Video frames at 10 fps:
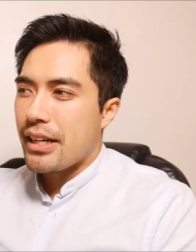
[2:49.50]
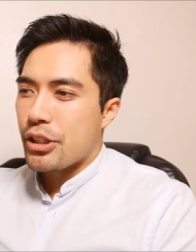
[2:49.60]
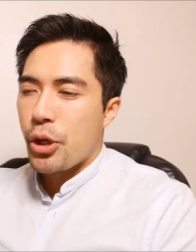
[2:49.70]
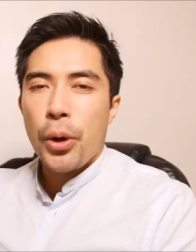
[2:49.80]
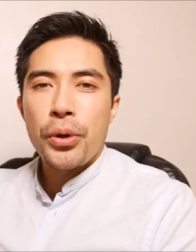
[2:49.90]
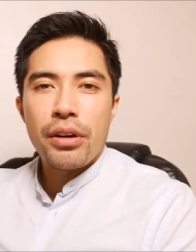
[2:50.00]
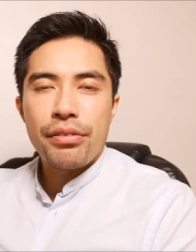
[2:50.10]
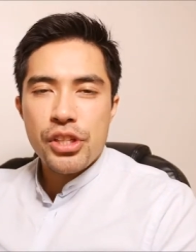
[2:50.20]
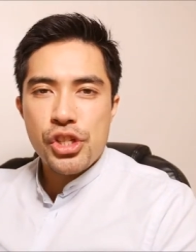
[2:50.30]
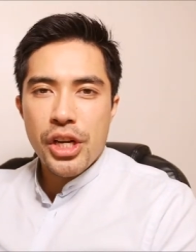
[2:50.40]
turned off
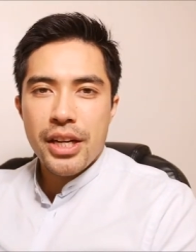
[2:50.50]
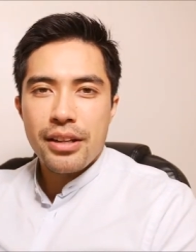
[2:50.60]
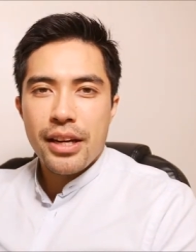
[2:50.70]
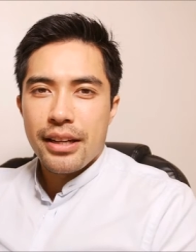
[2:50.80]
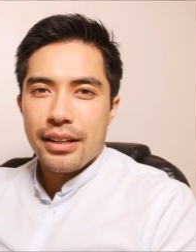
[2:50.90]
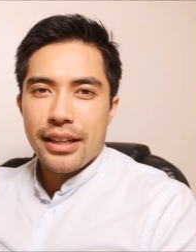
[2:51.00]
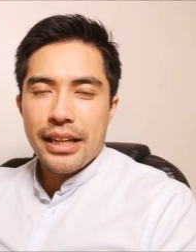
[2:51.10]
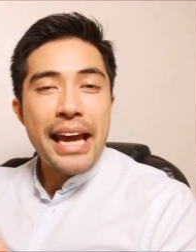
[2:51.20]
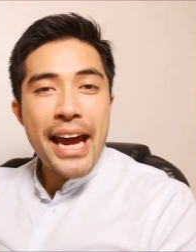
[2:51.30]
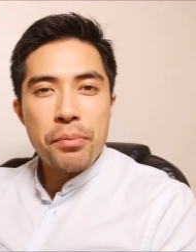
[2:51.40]
this gene
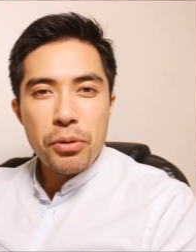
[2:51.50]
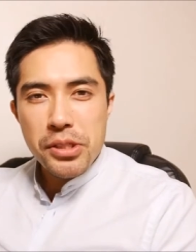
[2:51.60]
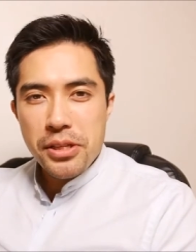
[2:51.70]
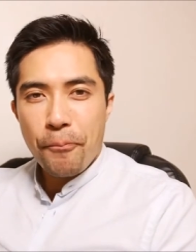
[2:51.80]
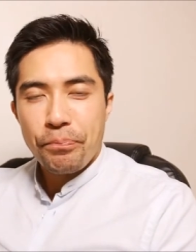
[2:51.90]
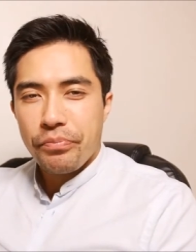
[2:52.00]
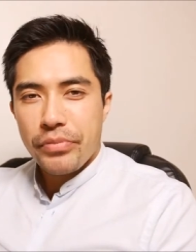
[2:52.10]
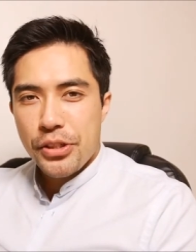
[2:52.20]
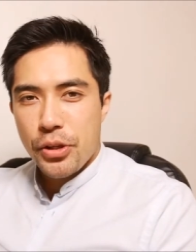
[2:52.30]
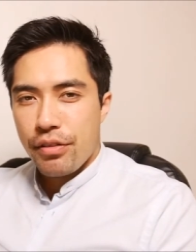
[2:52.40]
in animals
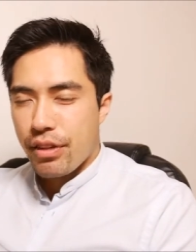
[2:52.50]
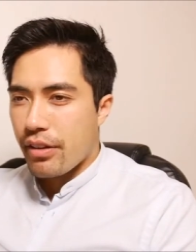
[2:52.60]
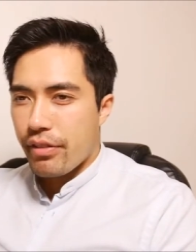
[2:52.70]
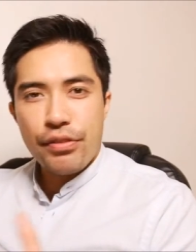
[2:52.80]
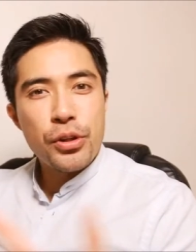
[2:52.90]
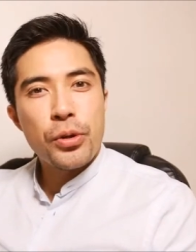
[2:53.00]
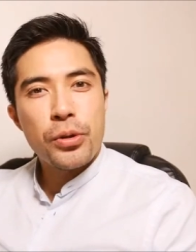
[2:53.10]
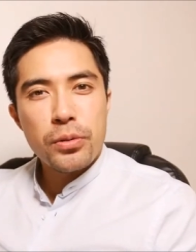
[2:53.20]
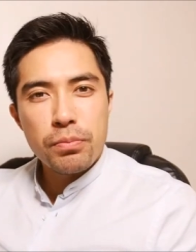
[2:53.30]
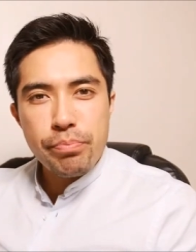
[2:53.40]
so if you if you
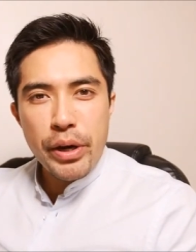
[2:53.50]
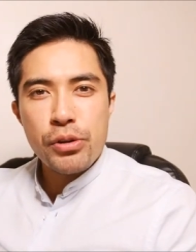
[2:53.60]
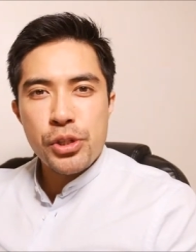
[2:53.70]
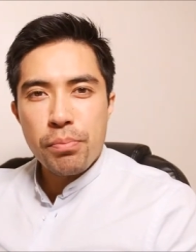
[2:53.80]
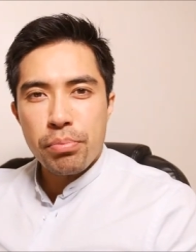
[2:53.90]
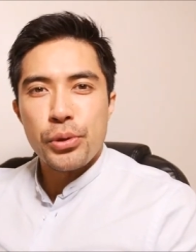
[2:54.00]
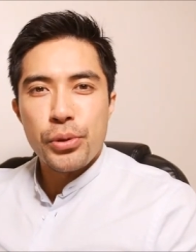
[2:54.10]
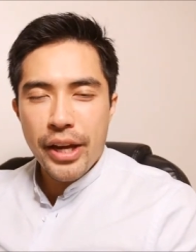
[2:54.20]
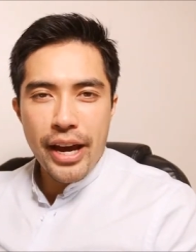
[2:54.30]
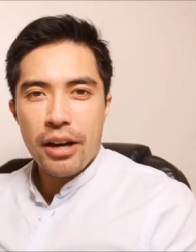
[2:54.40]
Google Belgian blue
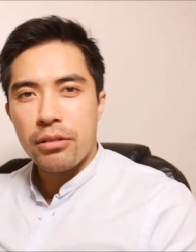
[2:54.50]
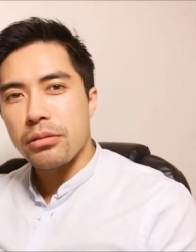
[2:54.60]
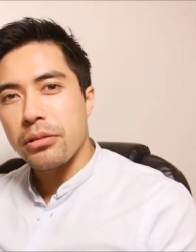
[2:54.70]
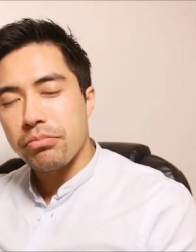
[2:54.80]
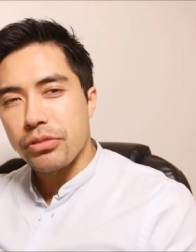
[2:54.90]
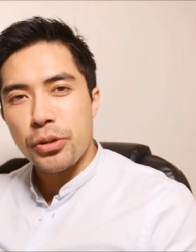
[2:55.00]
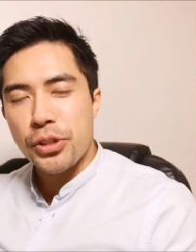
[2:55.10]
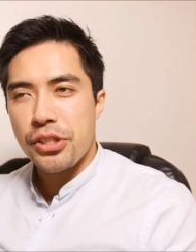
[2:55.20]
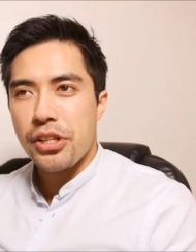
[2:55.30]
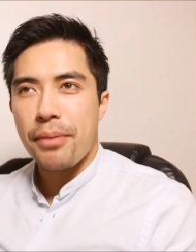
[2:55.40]
cow or or
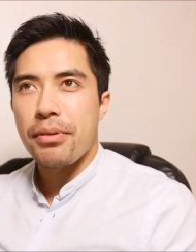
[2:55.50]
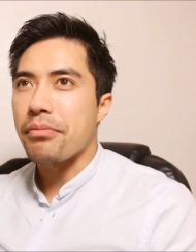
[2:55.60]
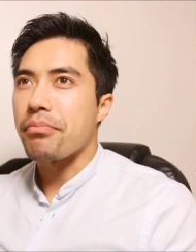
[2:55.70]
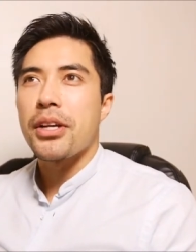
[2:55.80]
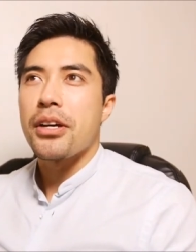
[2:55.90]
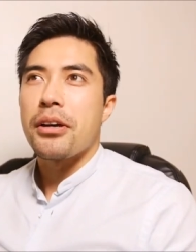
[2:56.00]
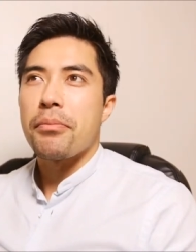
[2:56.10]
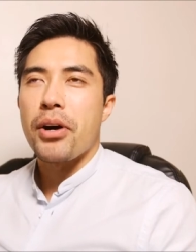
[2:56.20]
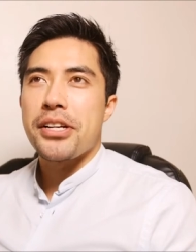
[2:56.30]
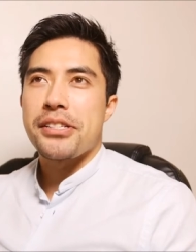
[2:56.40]
just type in
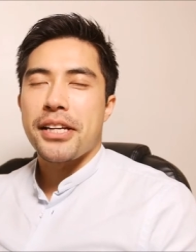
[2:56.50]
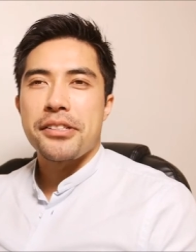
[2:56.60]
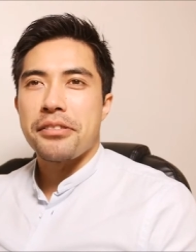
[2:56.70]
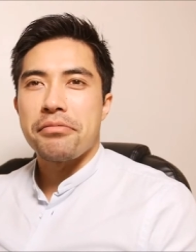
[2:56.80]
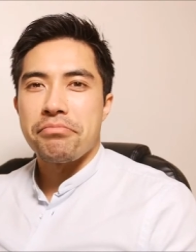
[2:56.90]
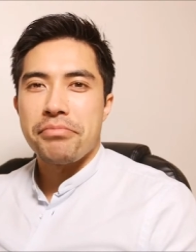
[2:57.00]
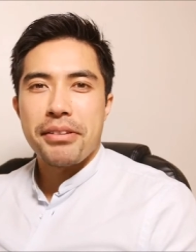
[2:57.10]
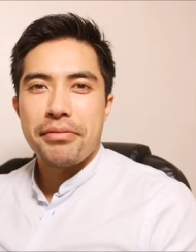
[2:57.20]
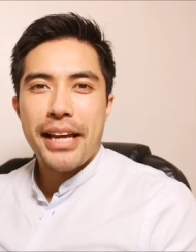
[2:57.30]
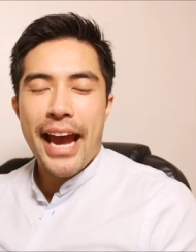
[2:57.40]
myostatin
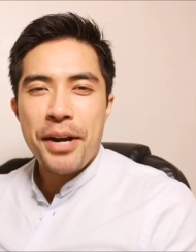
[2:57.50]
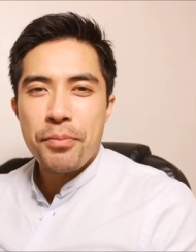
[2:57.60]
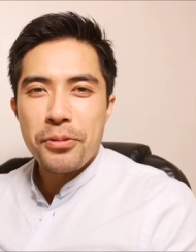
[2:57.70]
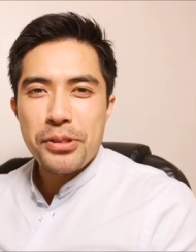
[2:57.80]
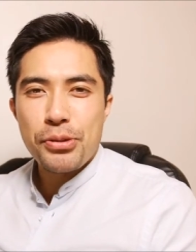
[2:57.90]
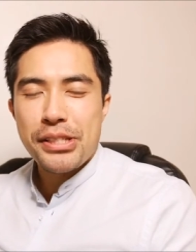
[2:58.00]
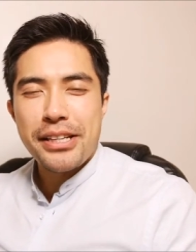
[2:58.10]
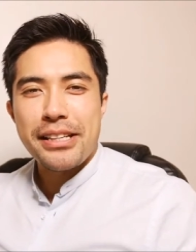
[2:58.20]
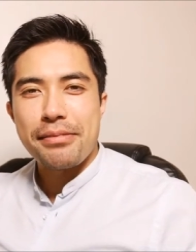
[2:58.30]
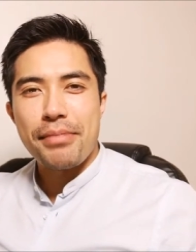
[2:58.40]
animals, you'll see
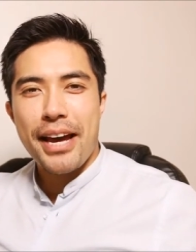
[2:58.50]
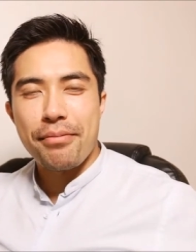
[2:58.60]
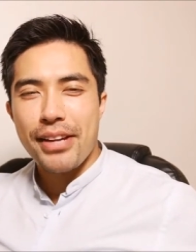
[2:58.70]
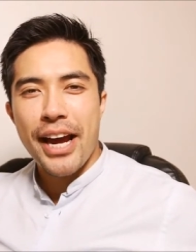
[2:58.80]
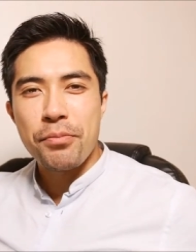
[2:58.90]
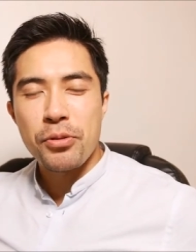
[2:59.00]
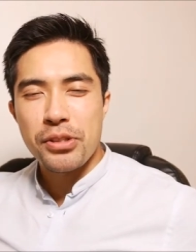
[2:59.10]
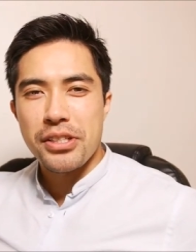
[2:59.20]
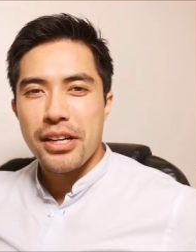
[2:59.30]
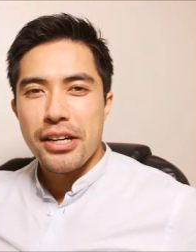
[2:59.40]
these
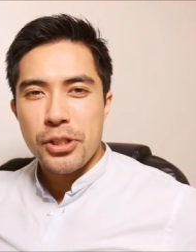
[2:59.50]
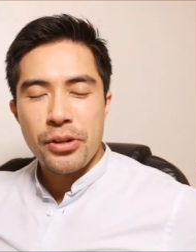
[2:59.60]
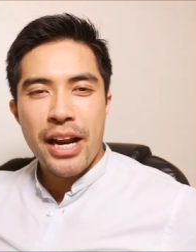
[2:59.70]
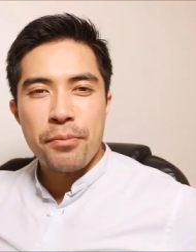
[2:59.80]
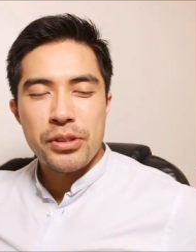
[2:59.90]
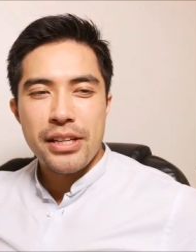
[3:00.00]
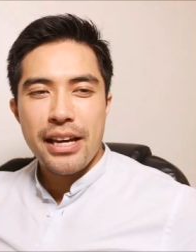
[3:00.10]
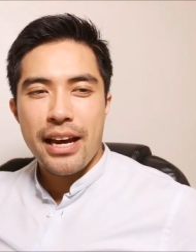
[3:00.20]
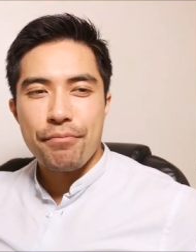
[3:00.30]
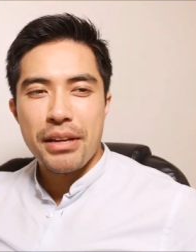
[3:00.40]
animals, certain animals that
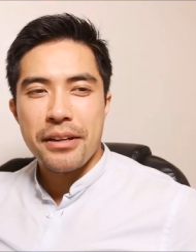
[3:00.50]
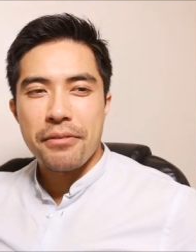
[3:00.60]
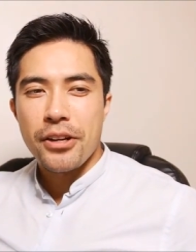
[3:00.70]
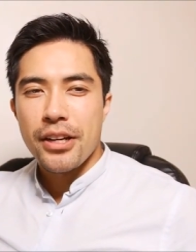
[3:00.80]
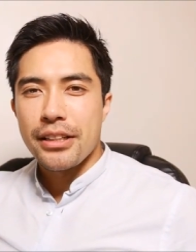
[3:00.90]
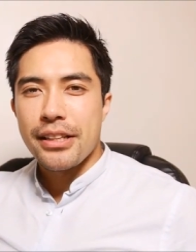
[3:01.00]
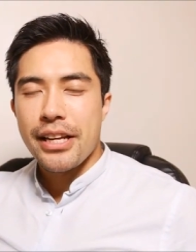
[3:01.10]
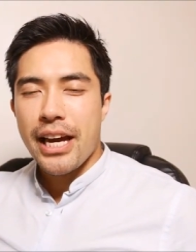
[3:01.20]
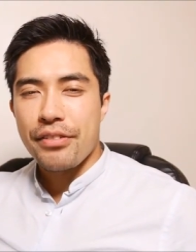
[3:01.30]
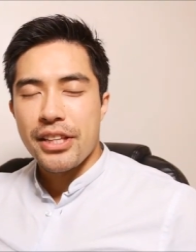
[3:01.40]
have been that have